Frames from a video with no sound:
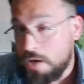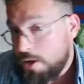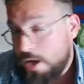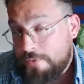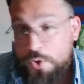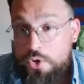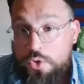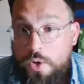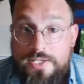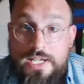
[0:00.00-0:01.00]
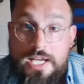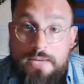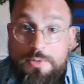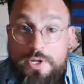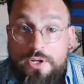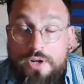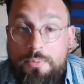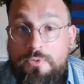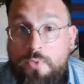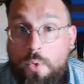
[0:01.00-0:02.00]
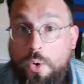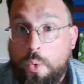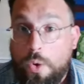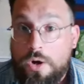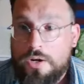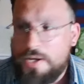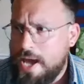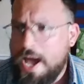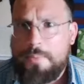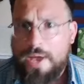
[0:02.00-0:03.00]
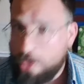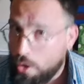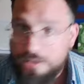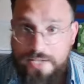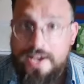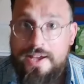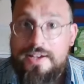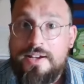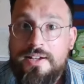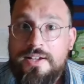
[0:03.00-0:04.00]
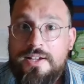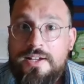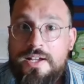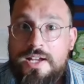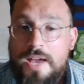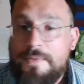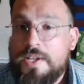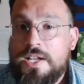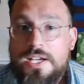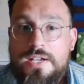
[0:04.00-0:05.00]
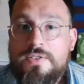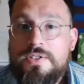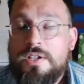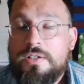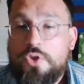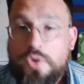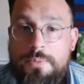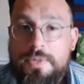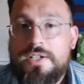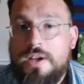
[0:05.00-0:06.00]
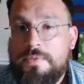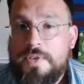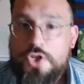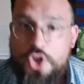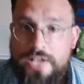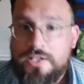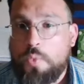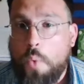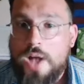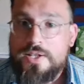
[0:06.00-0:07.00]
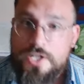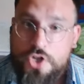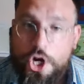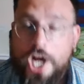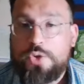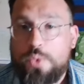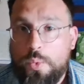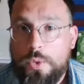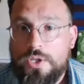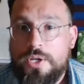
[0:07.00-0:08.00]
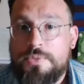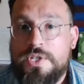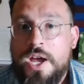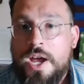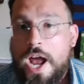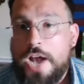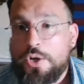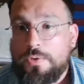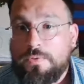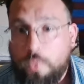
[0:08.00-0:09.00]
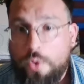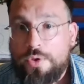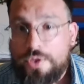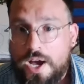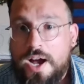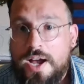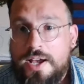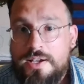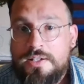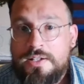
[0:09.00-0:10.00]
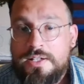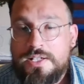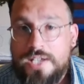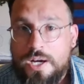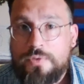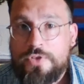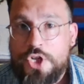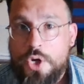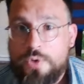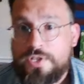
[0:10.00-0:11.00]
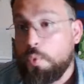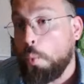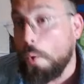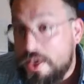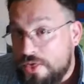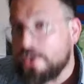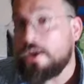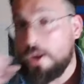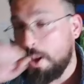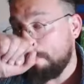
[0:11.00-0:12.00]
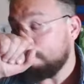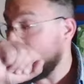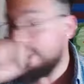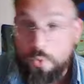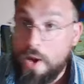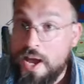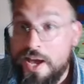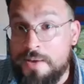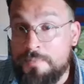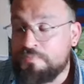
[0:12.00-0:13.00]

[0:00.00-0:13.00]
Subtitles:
if you're trusting him to be your number four corner, yeah, man, all day. If it is Trent McDuffie, Jalen Watson, Joshua Williams, and your fourth guy is Kelvin Joseph with, by the way,